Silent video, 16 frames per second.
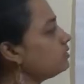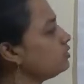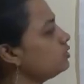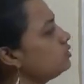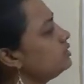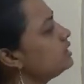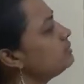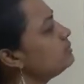
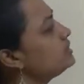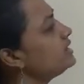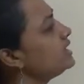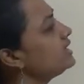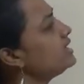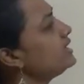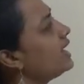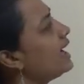So they will be
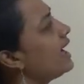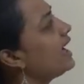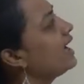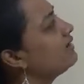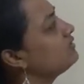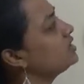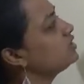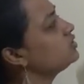taking
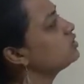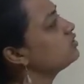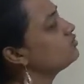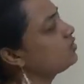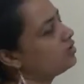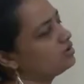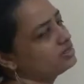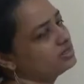average
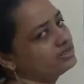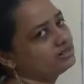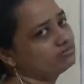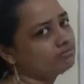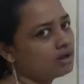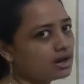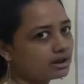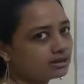of all these
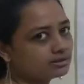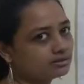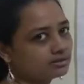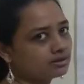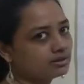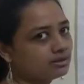marks.